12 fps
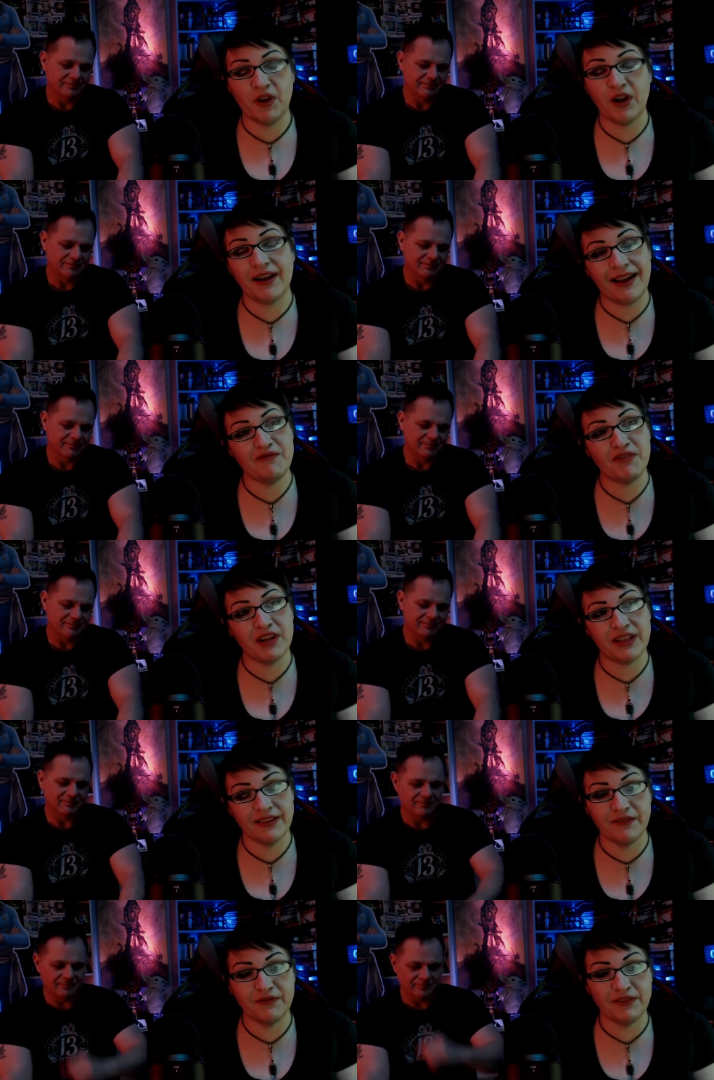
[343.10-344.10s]
Speaker 1: on, and I fucking
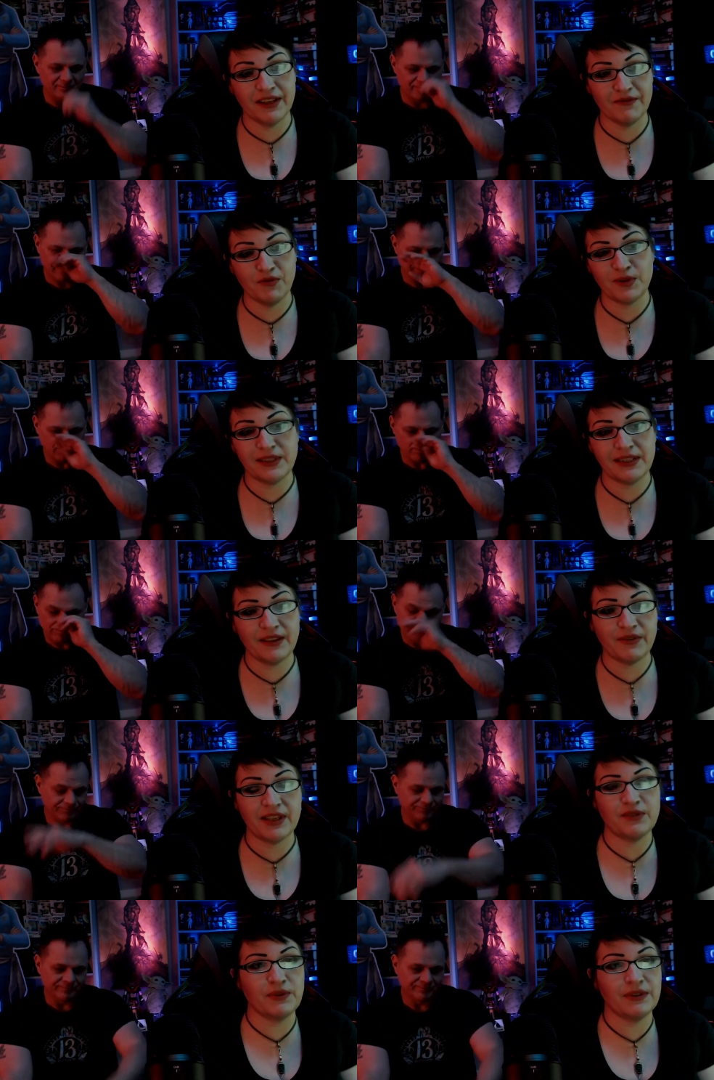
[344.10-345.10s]
love Life Force, and I think
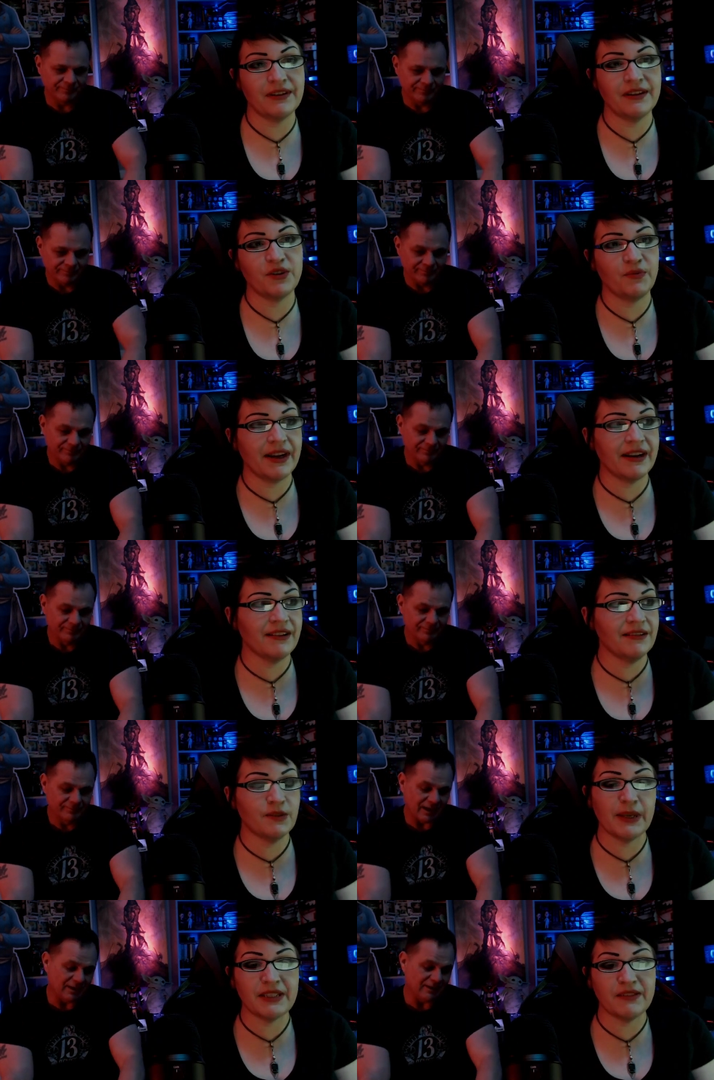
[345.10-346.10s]
it's really underrated.
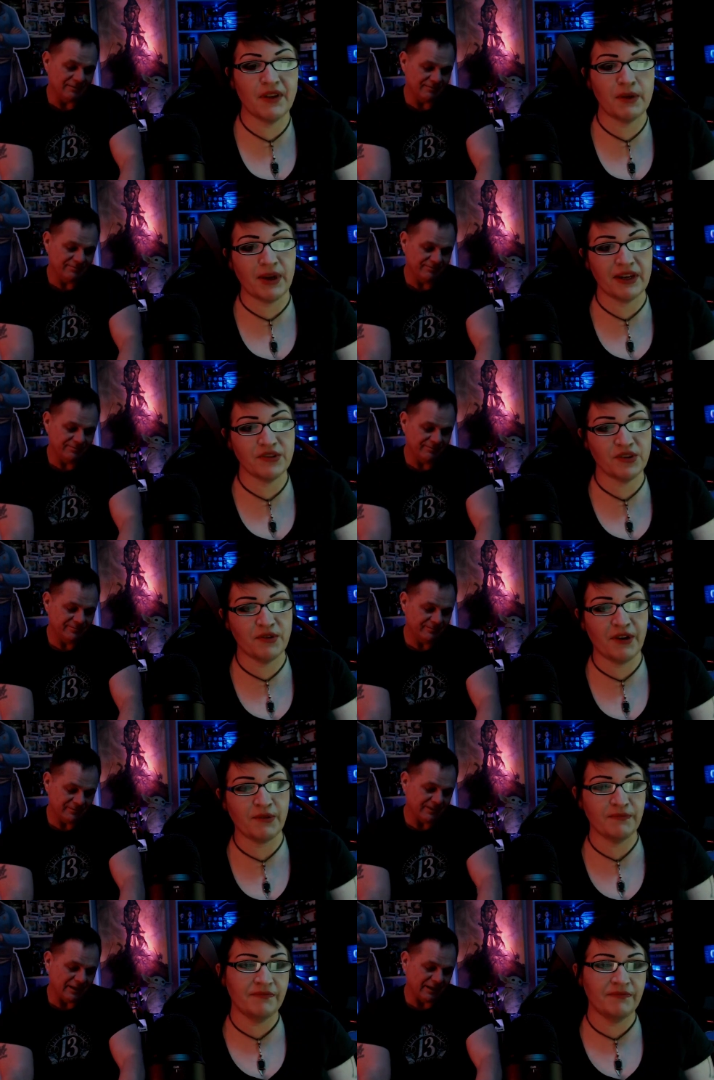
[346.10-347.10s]
Space uh, vampires, you know.
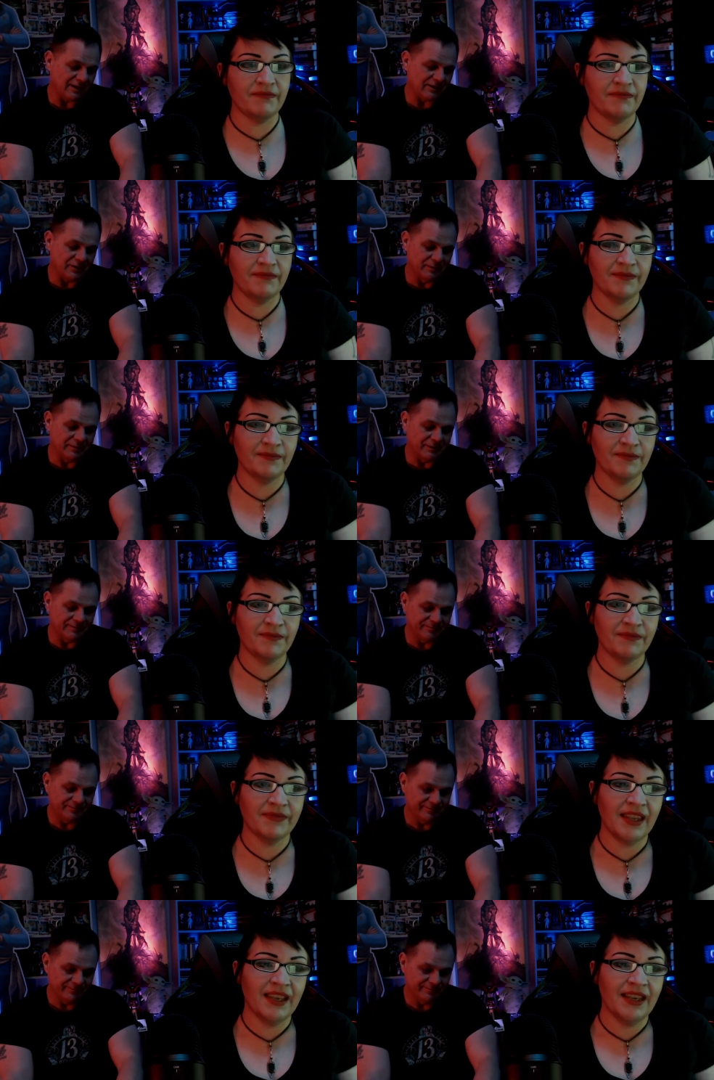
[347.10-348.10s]
I liked Cobra.
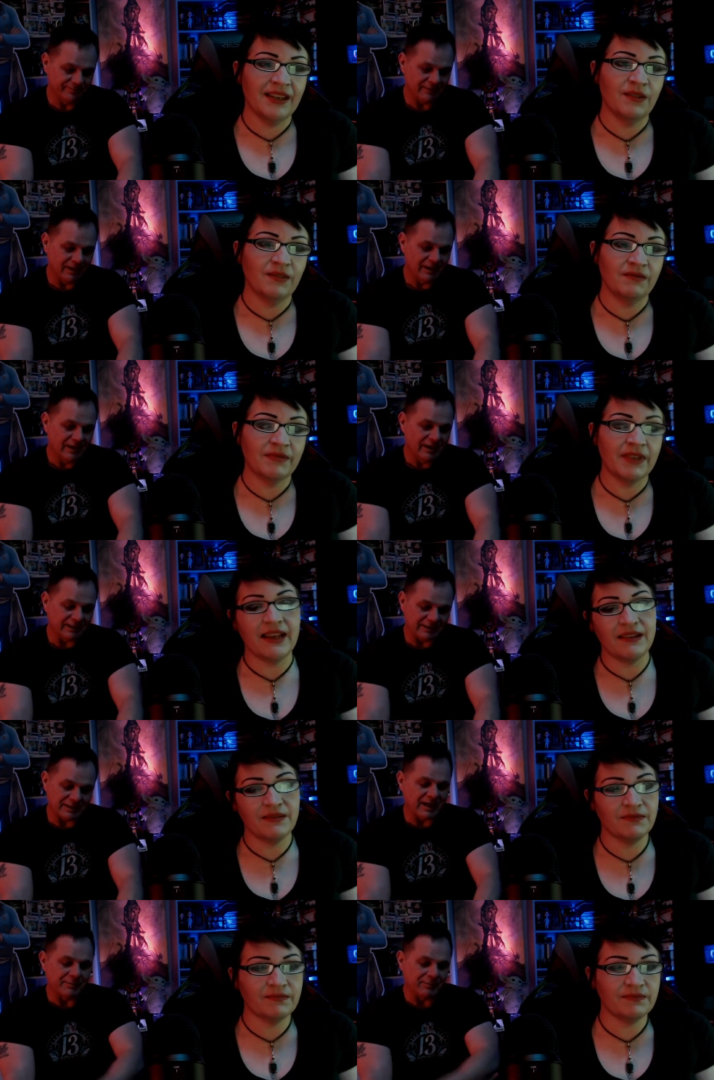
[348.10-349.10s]
Yeah. At the
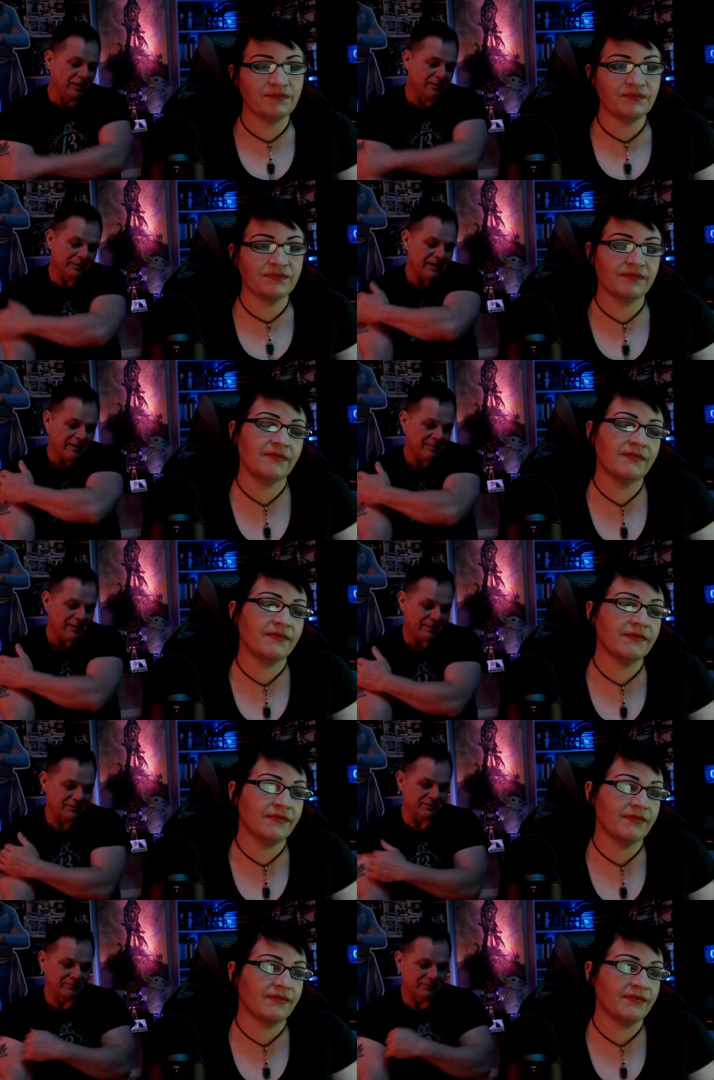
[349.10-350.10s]
Speaker 2: time Cobra came out
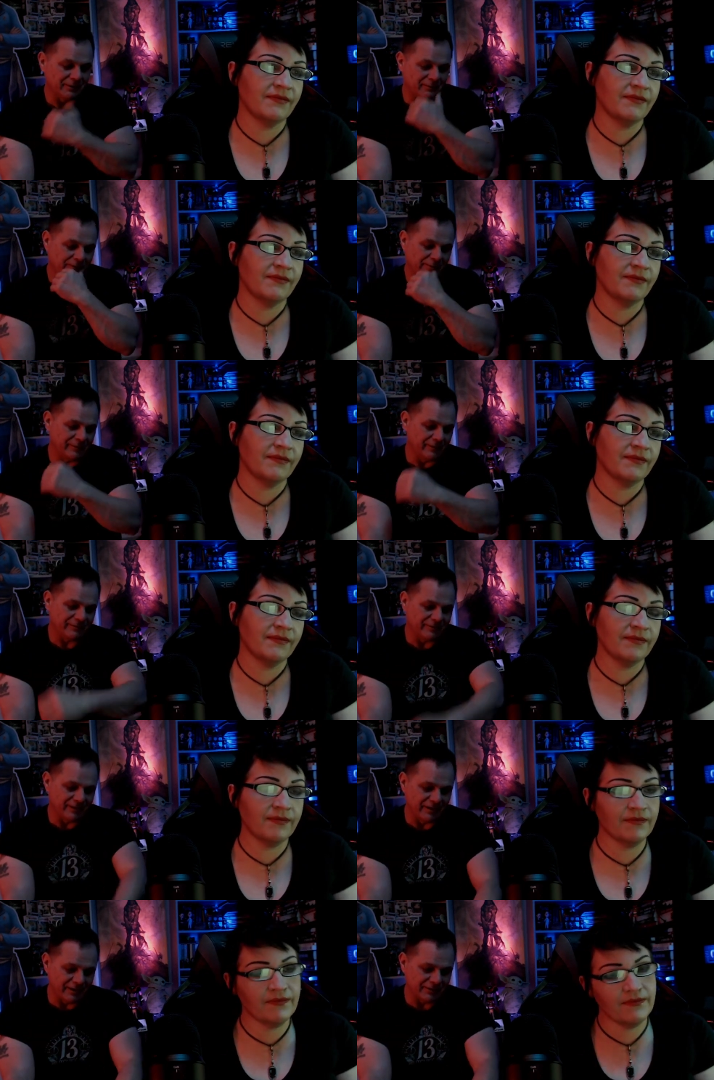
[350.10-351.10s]
with with with, with
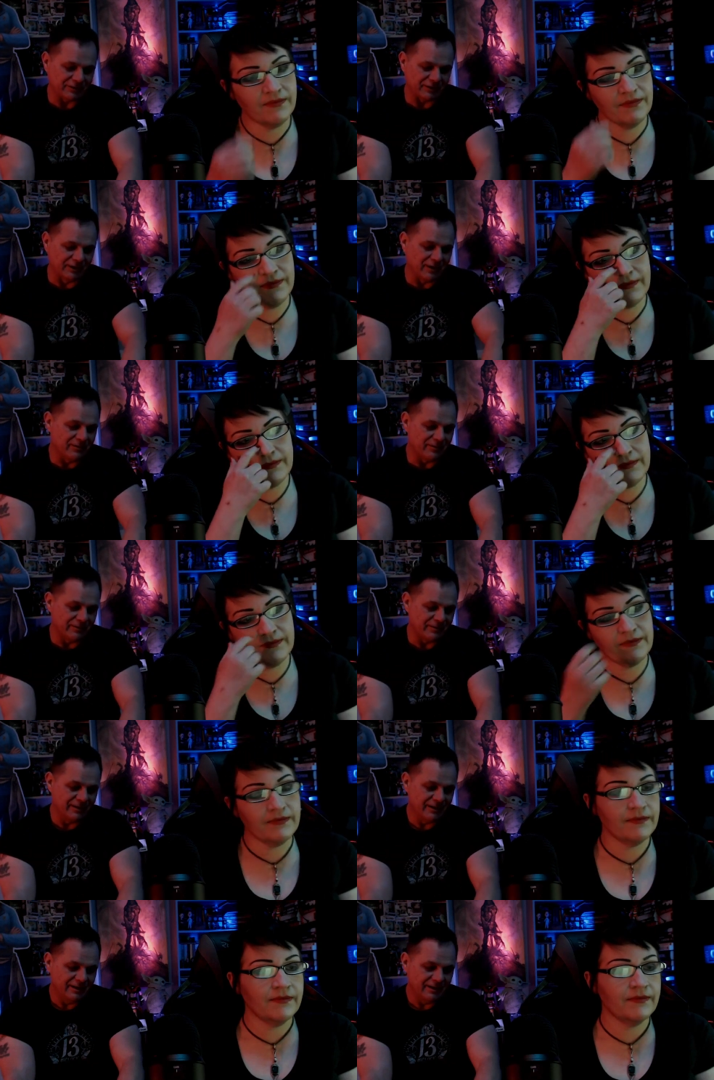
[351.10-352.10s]
uh, Stallone,
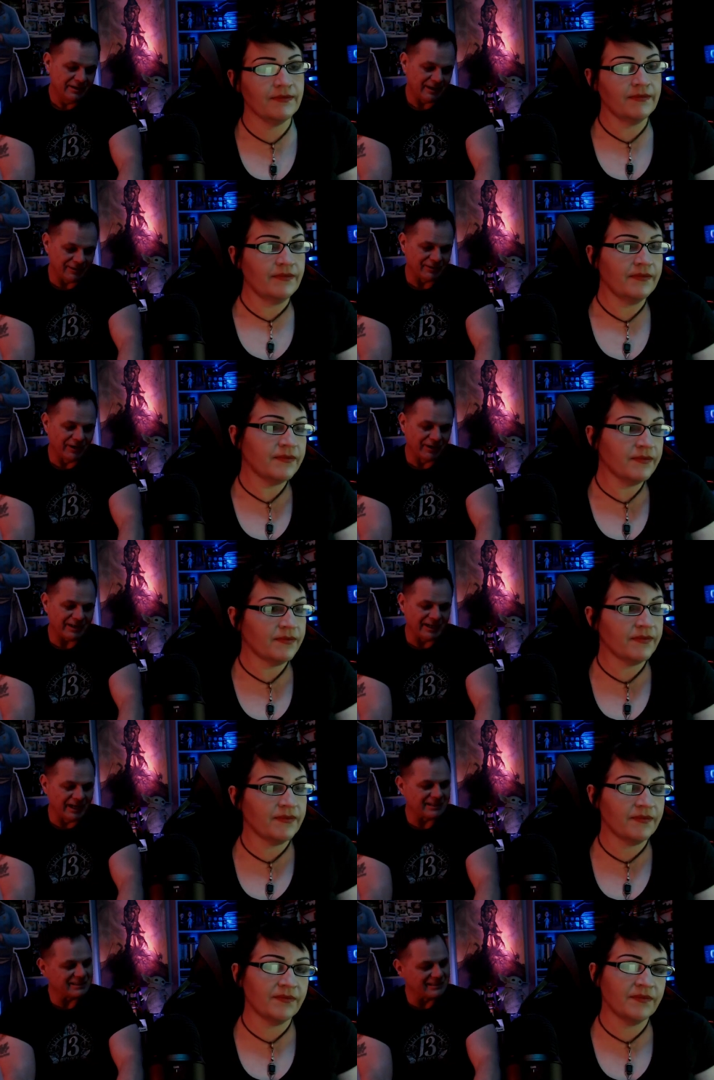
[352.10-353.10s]
I thought it kind
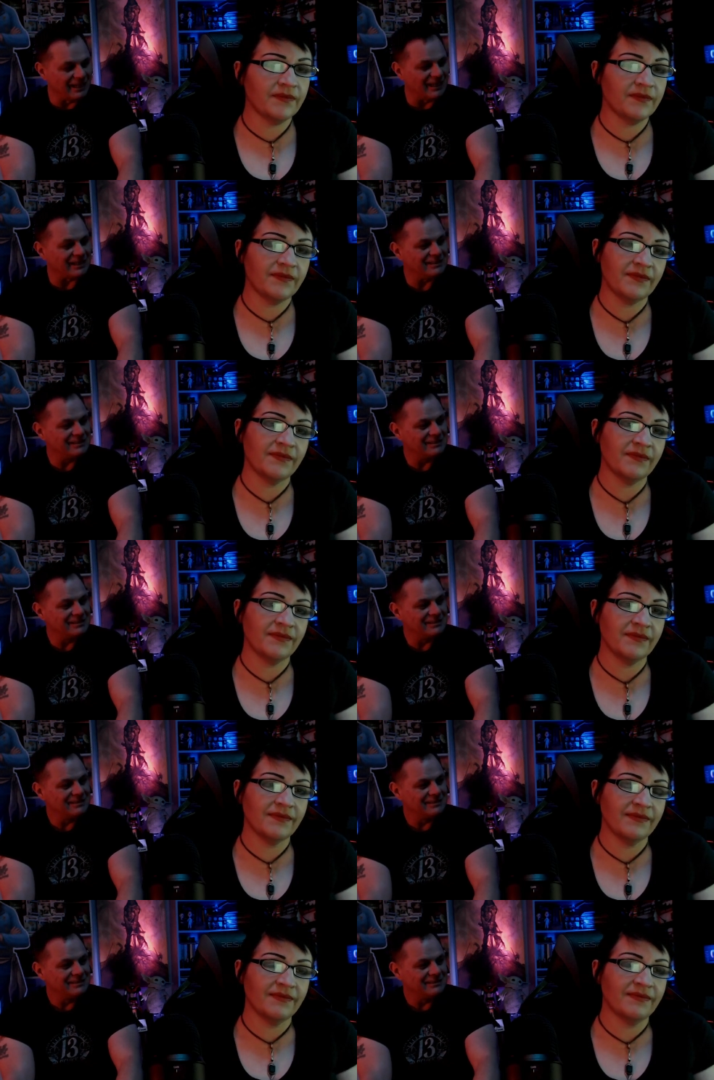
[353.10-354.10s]
of sucked.
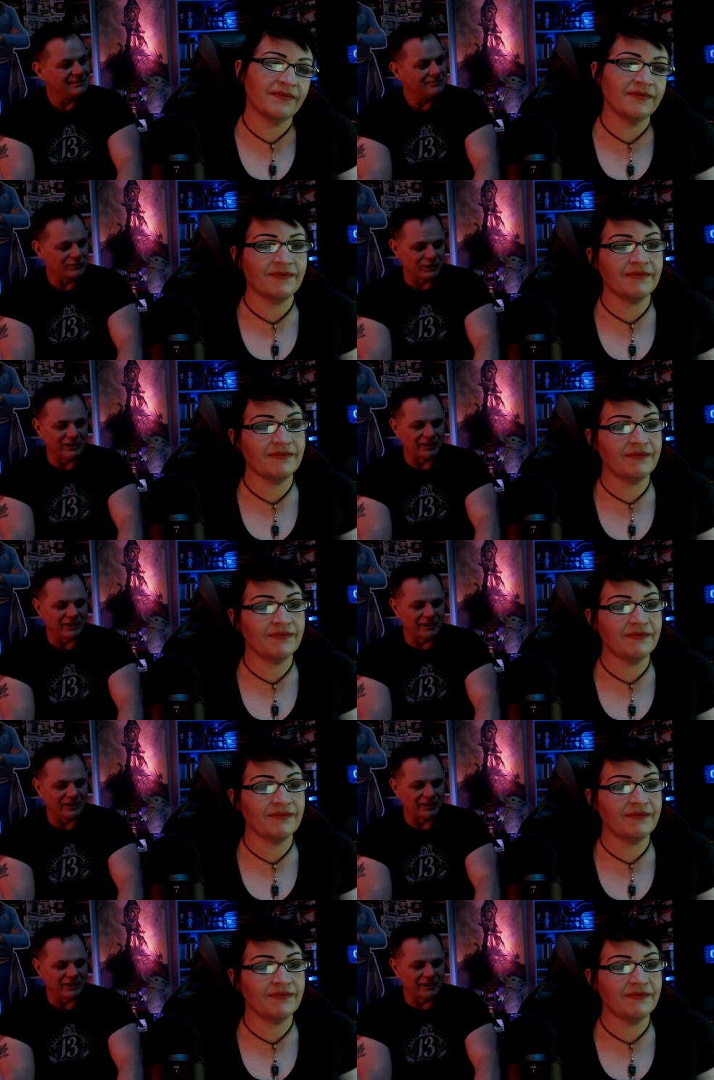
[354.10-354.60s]
Saw it